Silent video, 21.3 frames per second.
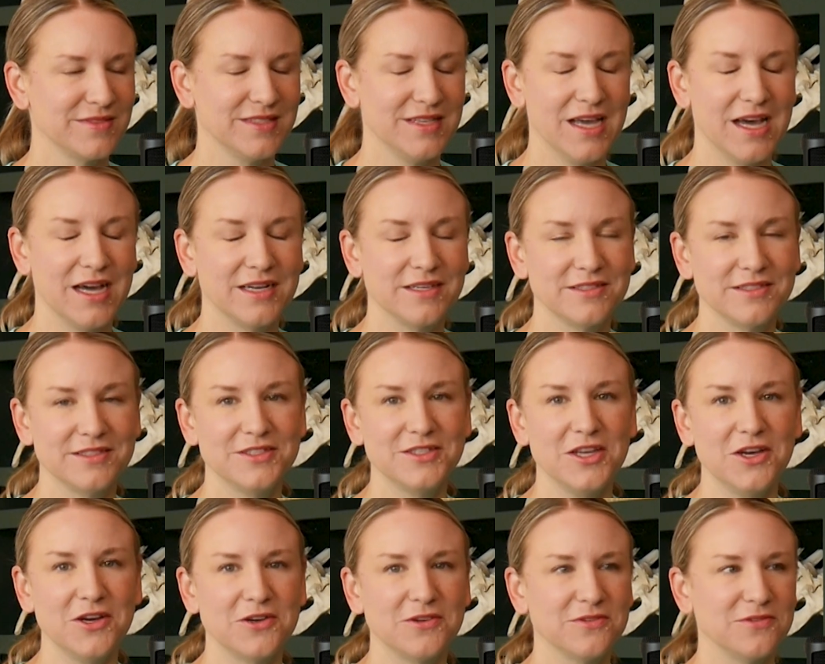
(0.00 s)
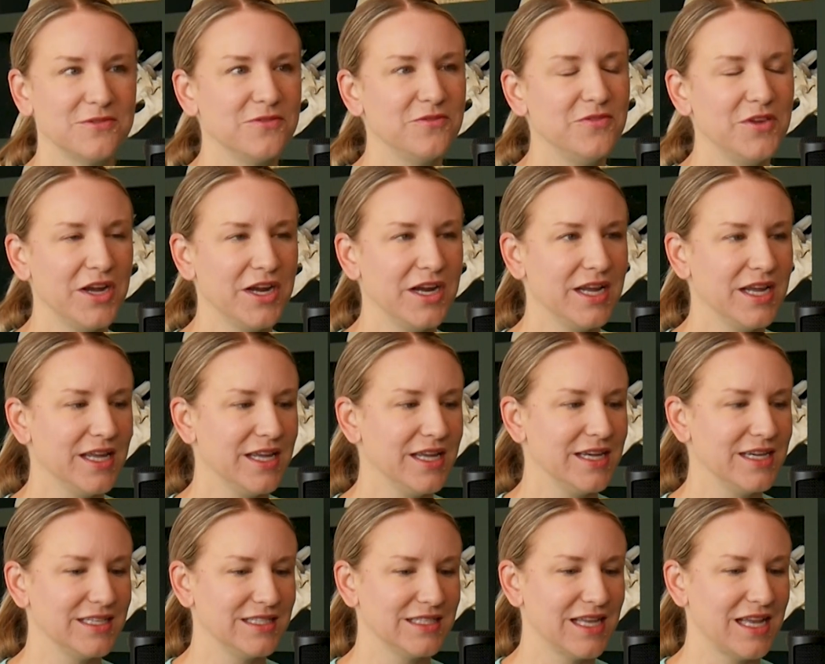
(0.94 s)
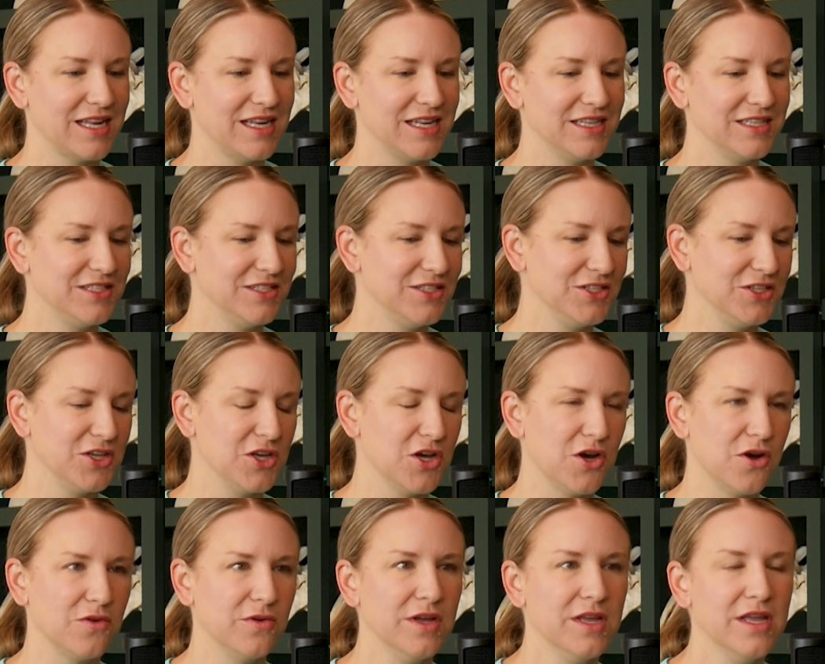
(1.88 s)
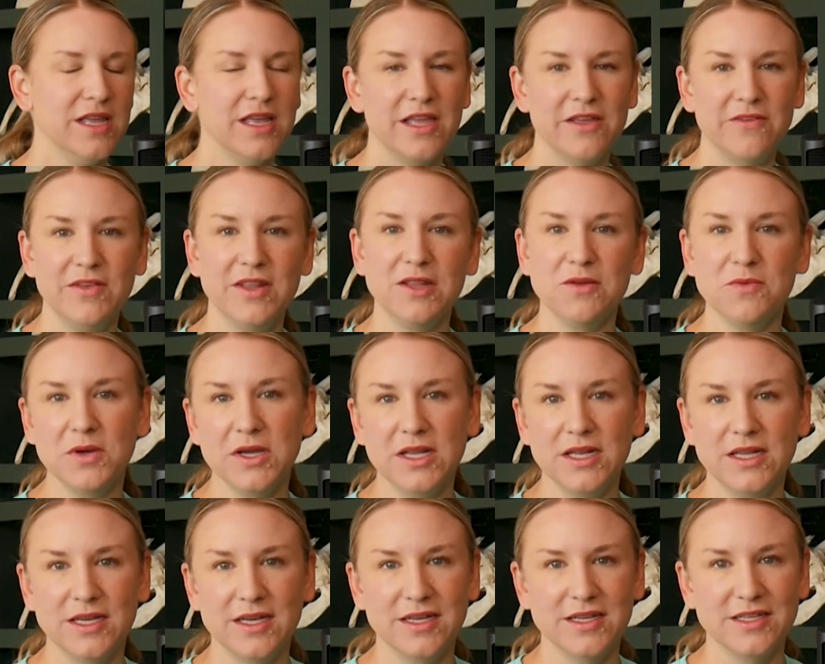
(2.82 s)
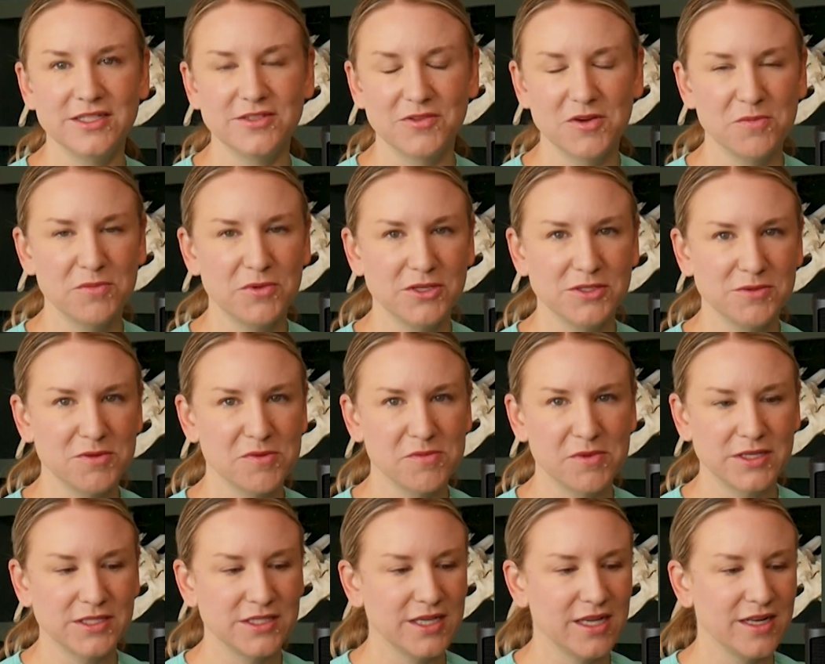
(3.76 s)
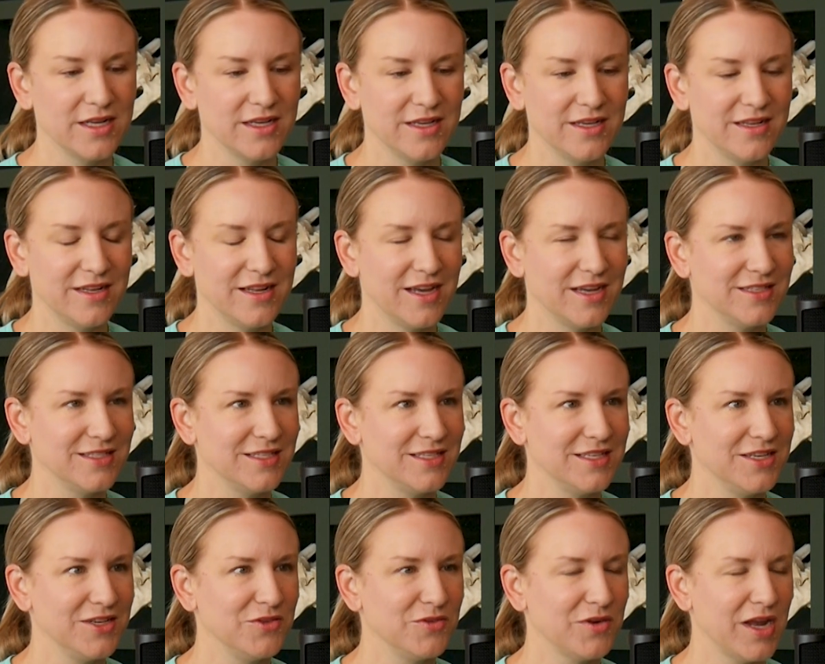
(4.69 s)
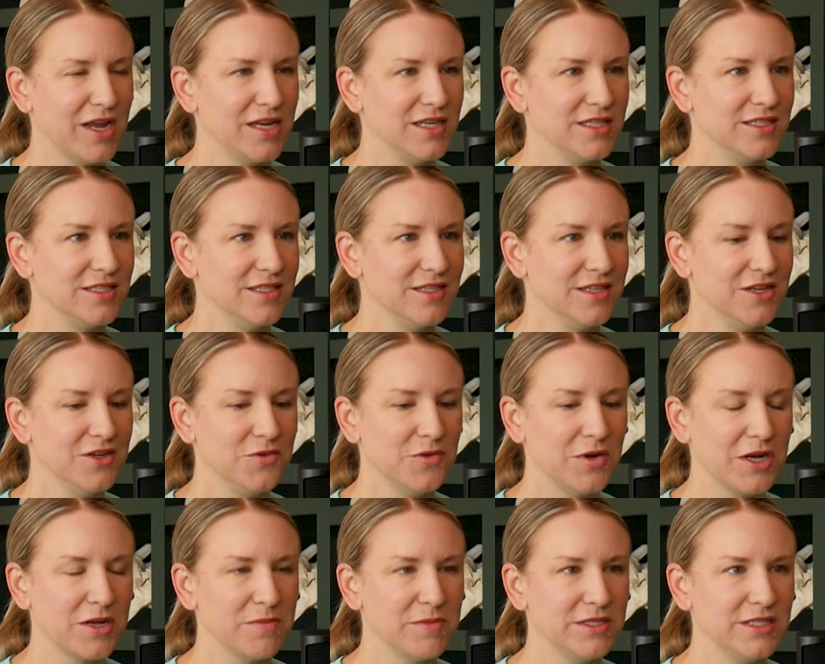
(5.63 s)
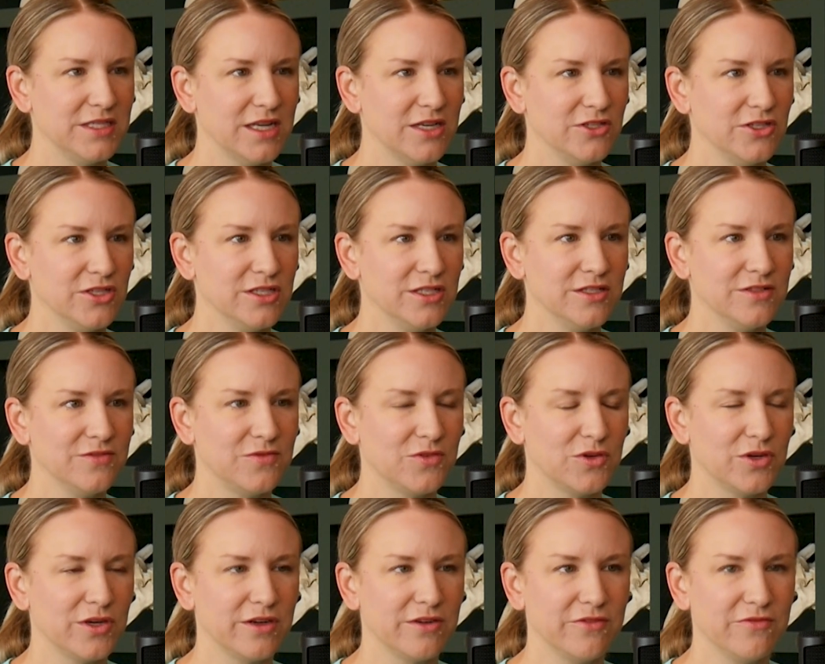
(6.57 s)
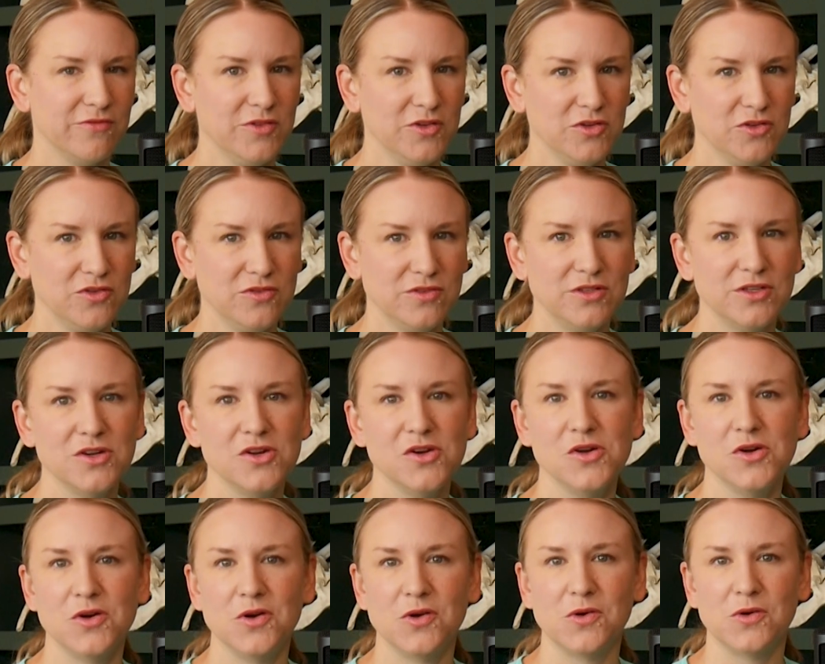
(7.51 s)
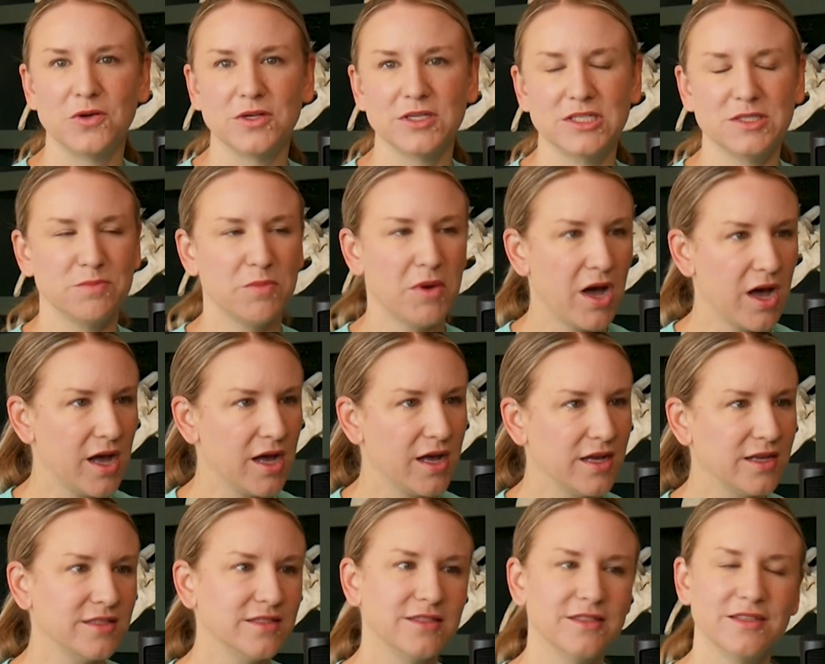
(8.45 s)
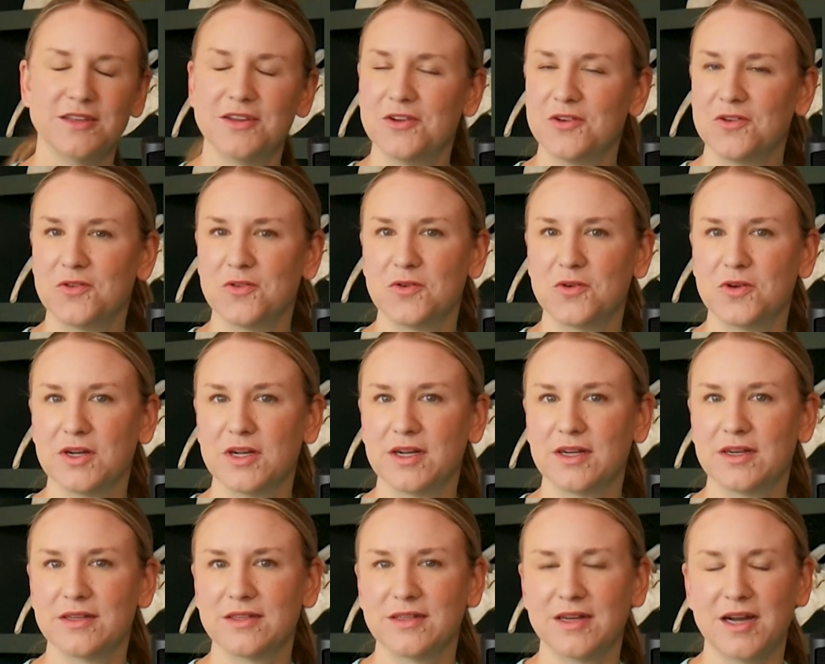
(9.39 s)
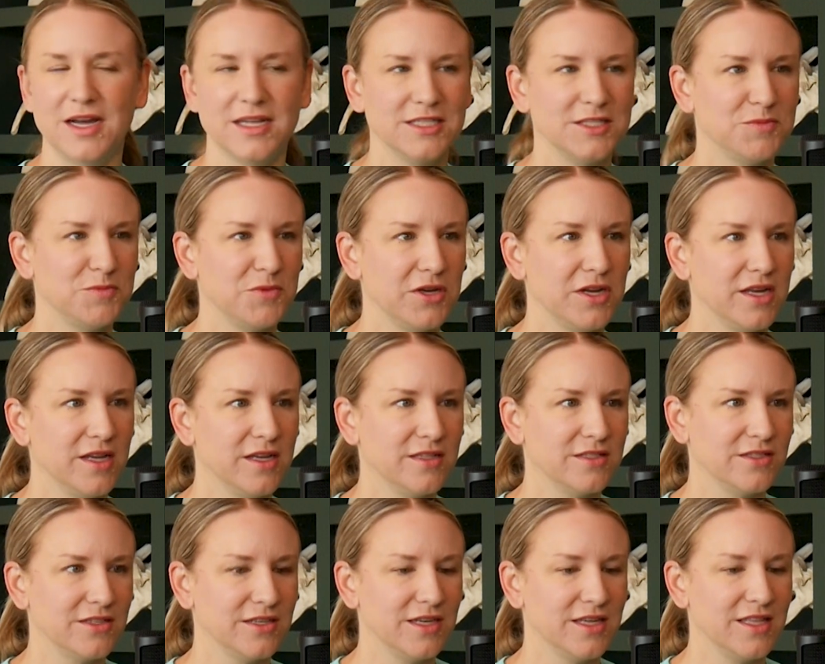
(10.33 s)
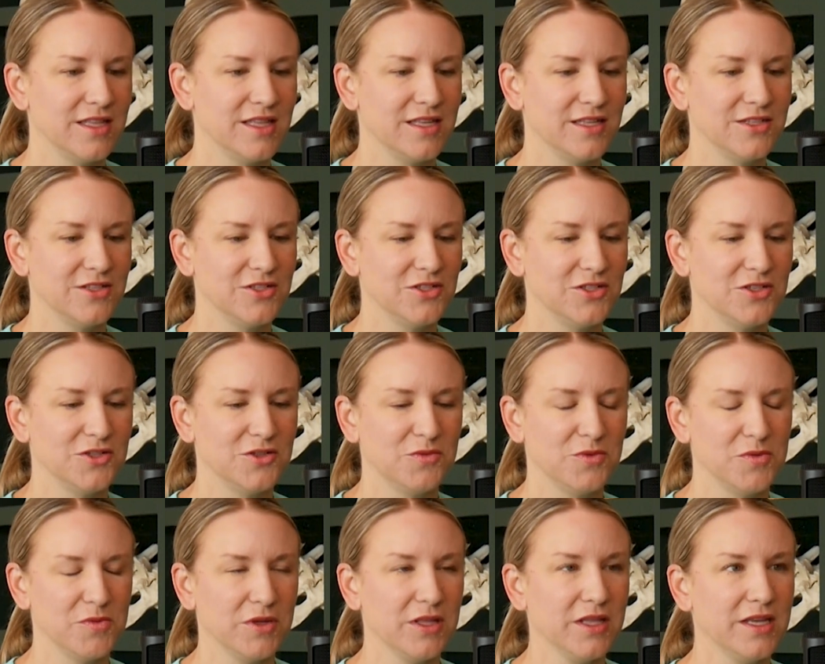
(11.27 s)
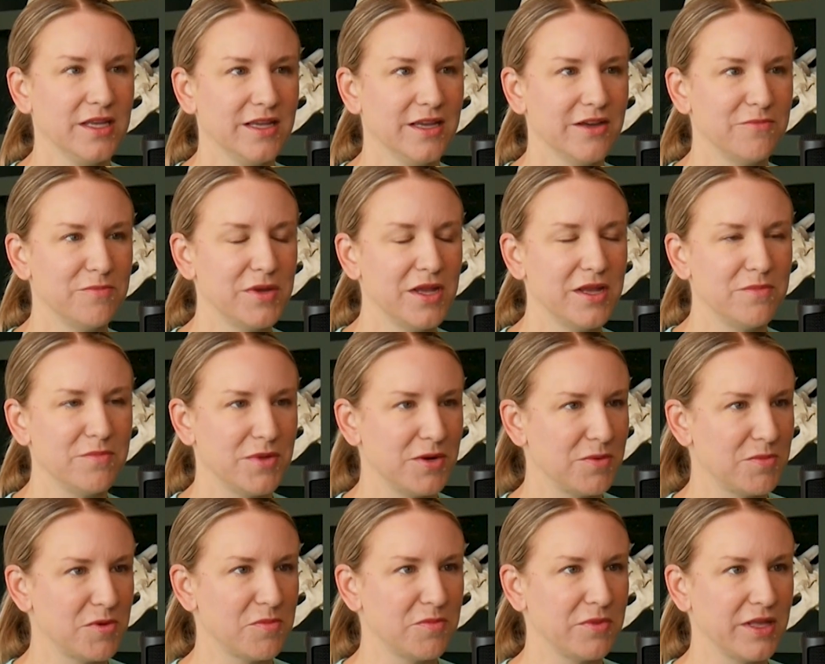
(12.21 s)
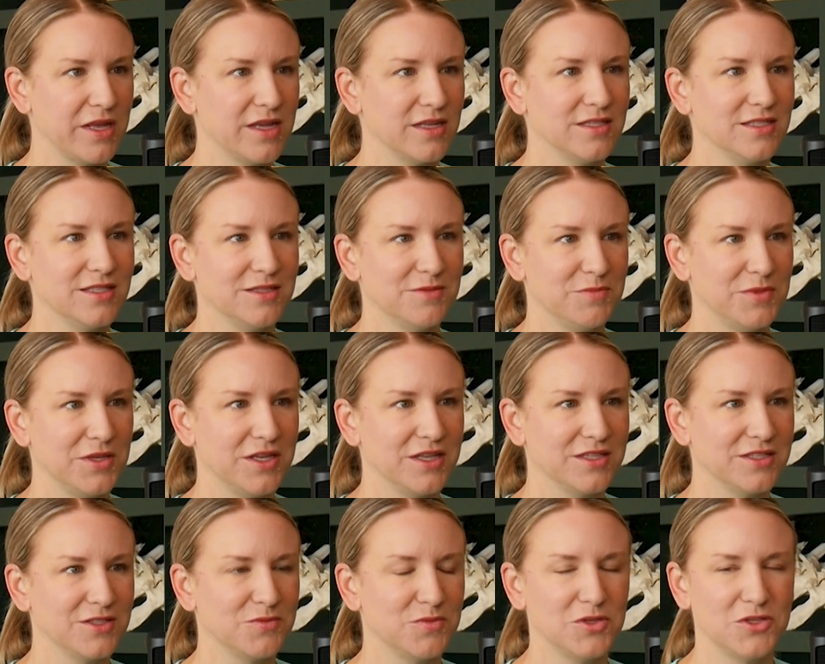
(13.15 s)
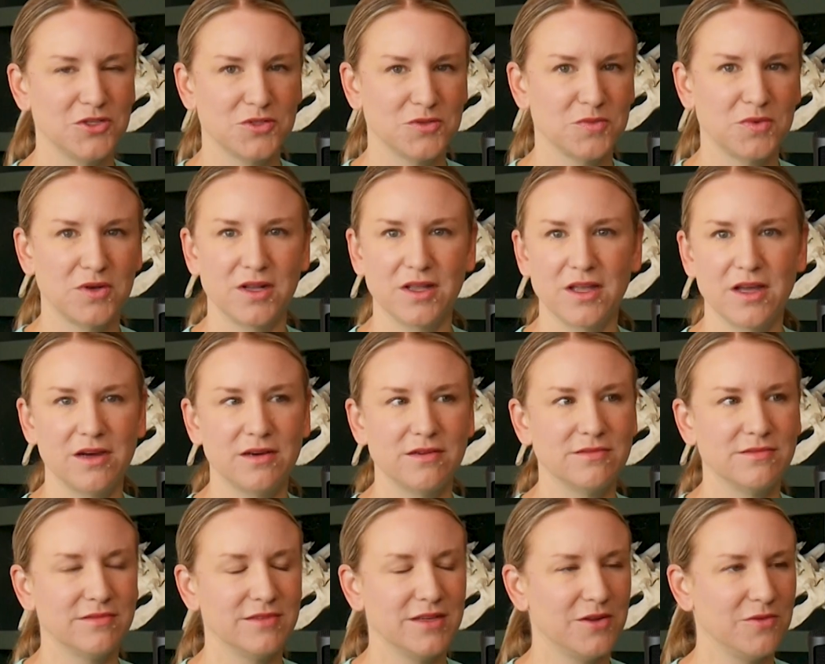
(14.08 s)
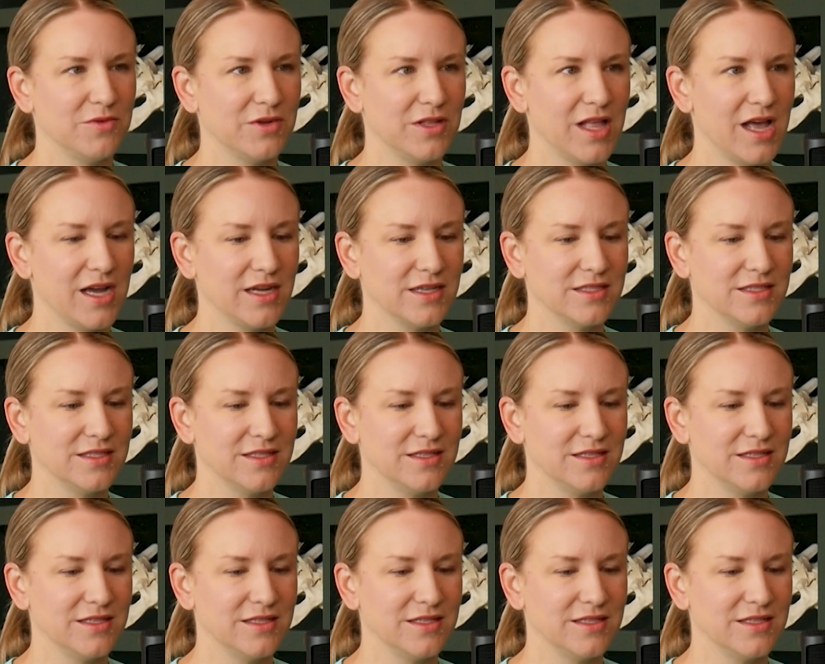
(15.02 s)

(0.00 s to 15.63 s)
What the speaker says: Yeah. So very excited to go. If anyone is from Bozeman, Montana and has any great recommendations for food or spas or hot springs or anything to do, we really have made minimal plans because we just want to go and relax